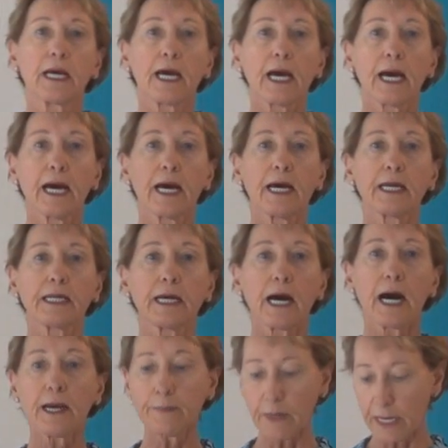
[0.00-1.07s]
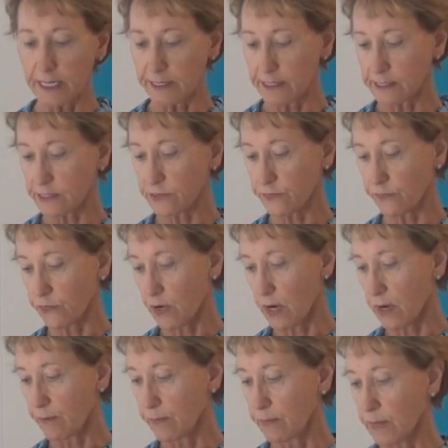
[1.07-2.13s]
And I buy this
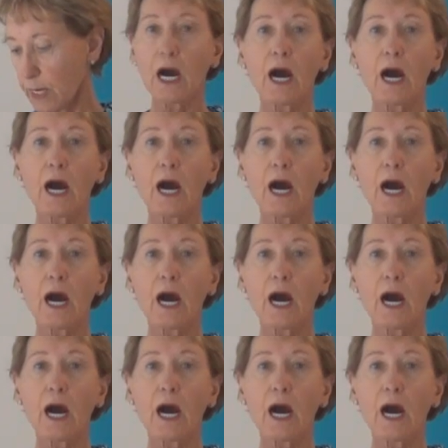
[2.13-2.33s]
from